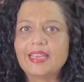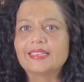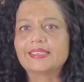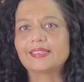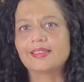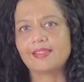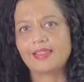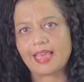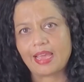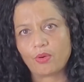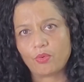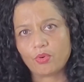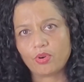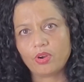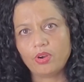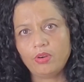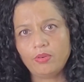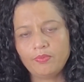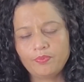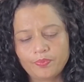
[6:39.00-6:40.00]
is
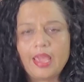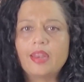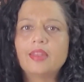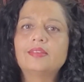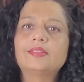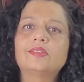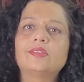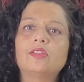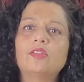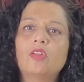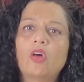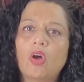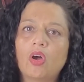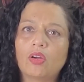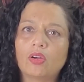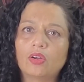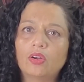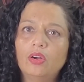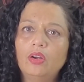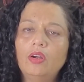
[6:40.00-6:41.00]
louder, it is
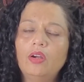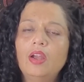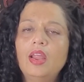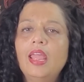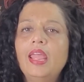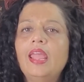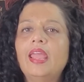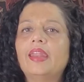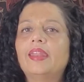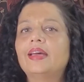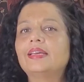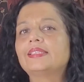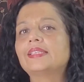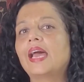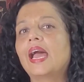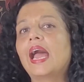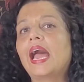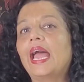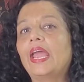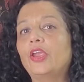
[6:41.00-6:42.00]
longer, it has a
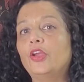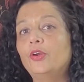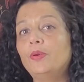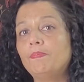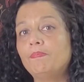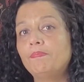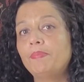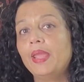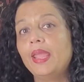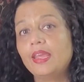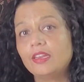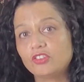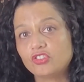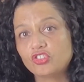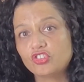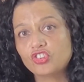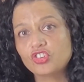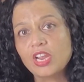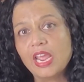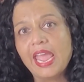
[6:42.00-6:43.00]
higher
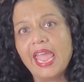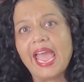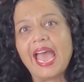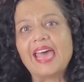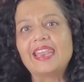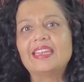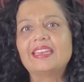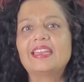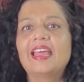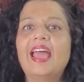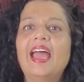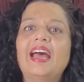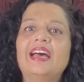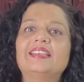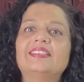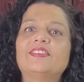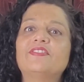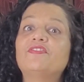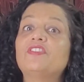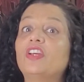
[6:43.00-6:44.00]
pitch, and it
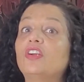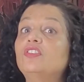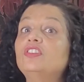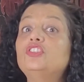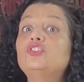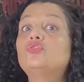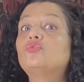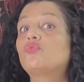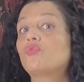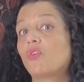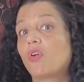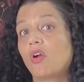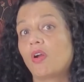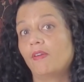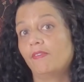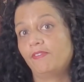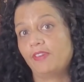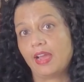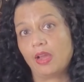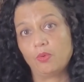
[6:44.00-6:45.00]
has a very
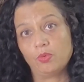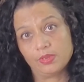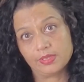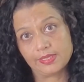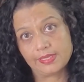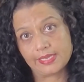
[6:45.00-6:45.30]
strong vowel